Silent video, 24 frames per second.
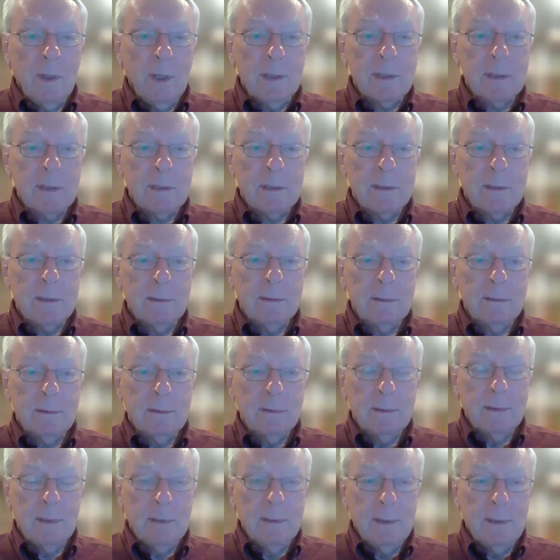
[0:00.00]
watch
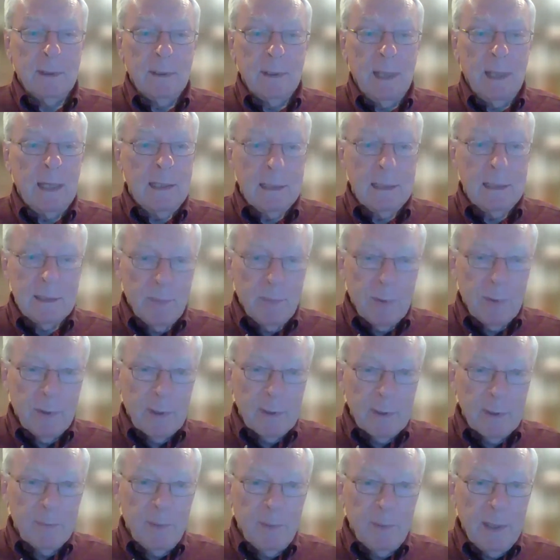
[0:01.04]
any
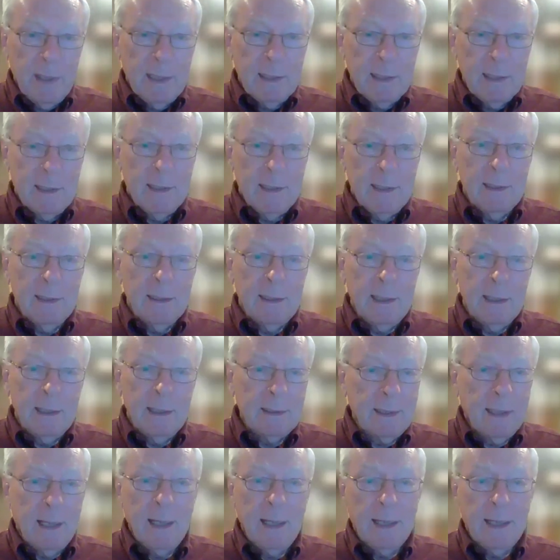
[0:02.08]
sport played
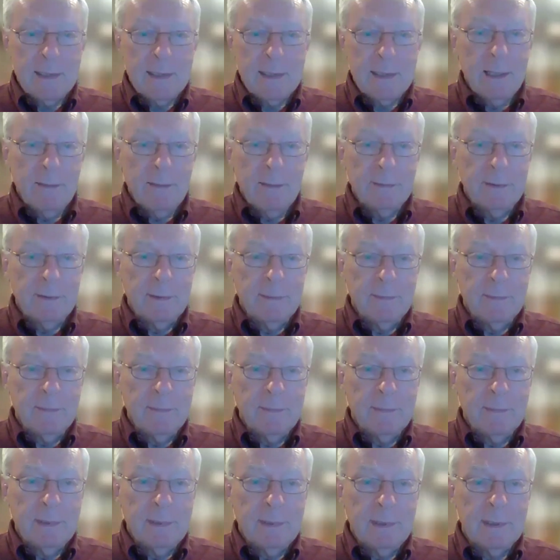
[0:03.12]
at the highest level
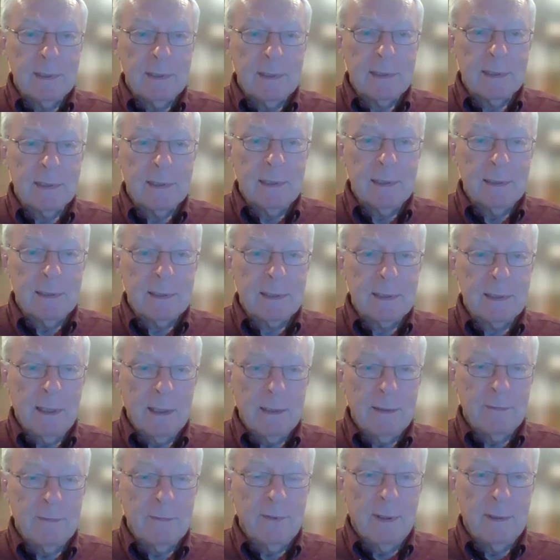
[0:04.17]
is
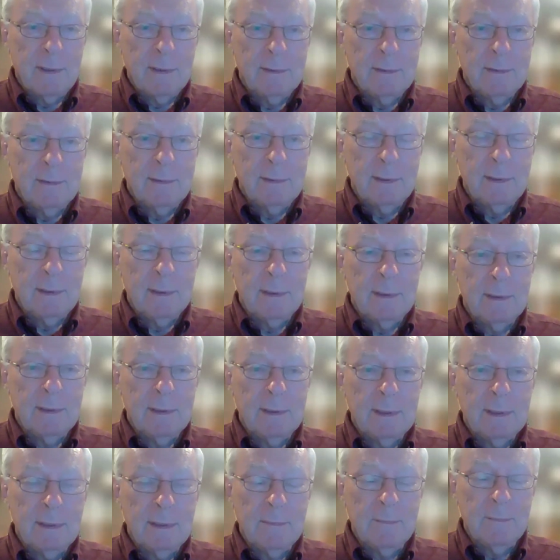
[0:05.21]
kind of fun.
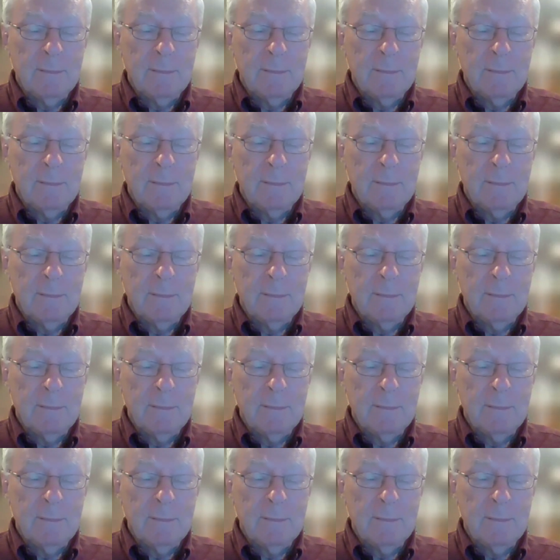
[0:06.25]
And